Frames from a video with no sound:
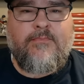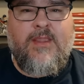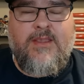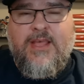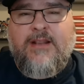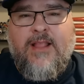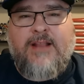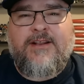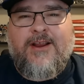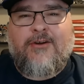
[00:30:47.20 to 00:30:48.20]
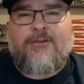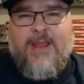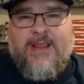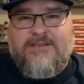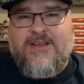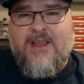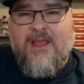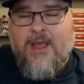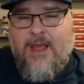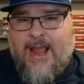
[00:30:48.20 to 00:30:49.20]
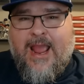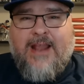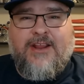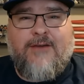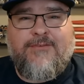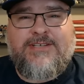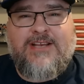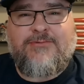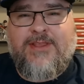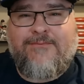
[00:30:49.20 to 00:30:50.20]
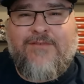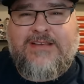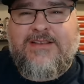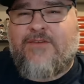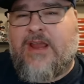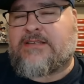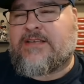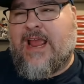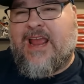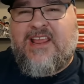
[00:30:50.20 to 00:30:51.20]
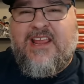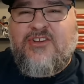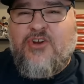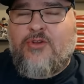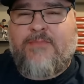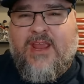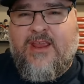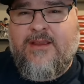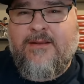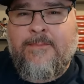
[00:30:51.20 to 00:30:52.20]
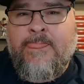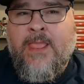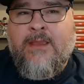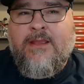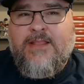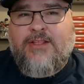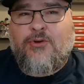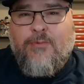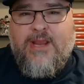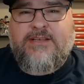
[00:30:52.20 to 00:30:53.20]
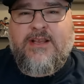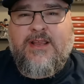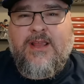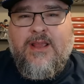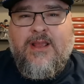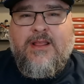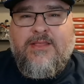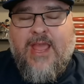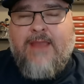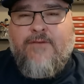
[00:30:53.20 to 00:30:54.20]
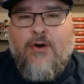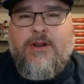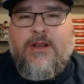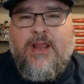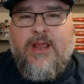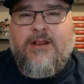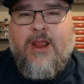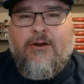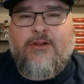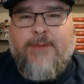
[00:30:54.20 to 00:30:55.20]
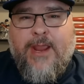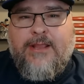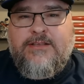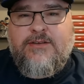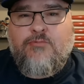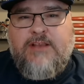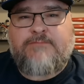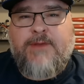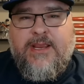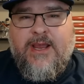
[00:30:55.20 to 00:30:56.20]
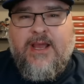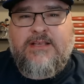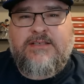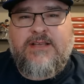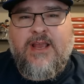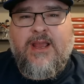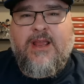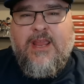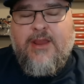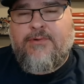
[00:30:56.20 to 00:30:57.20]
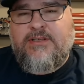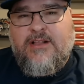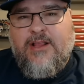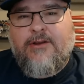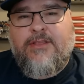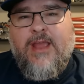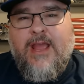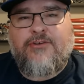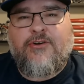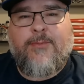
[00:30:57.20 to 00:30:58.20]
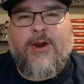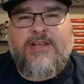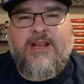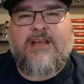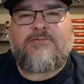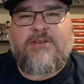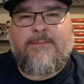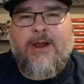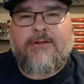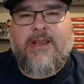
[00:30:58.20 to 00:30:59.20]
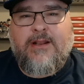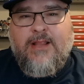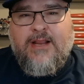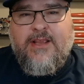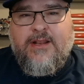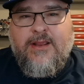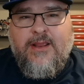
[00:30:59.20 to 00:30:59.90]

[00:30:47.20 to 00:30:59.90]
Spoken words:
that elected Harold Baines. I had a conversation with him face to face, and he told me that the reason they voted in Harold Baines was because it was clear that Edgar Martinez was about to get elected,